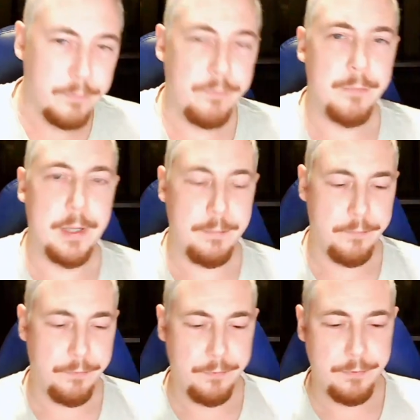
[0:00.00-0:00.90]
But
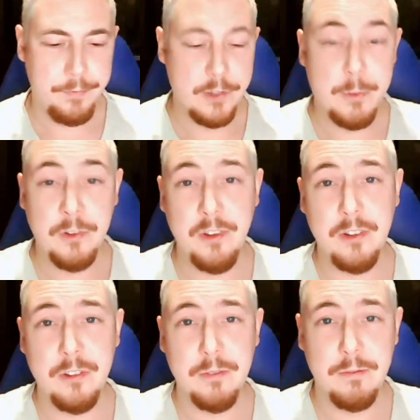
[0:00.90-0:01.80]
smells
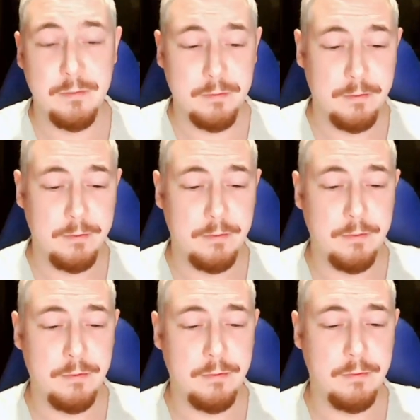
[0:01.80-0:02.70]
nice.
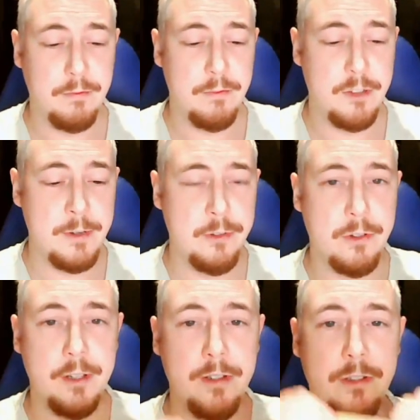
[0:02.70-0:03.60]
Smells
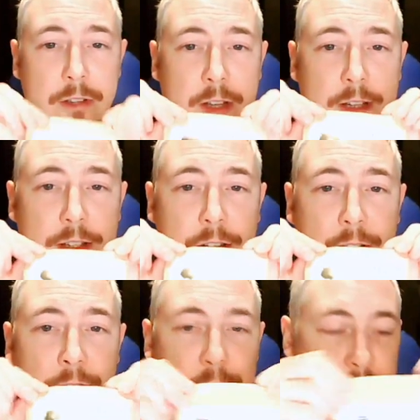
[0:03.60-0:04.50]
nice. So that's
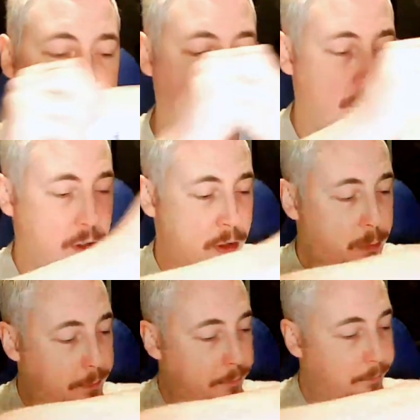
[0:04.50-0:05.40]
our second herb,
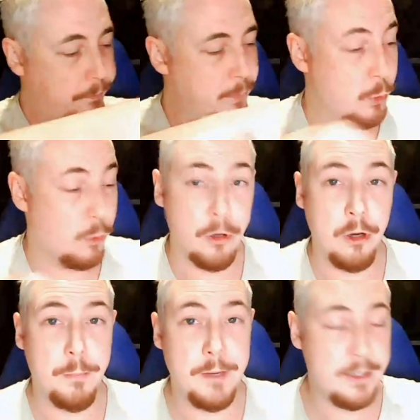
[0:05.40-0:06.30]
or a
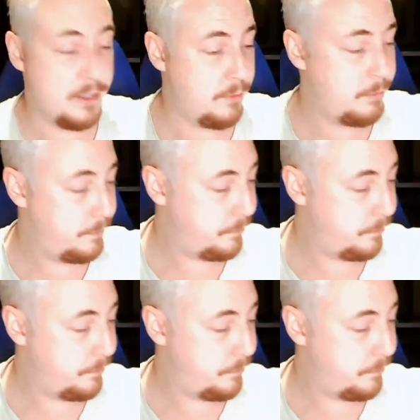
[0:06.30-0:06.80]
herb mix even.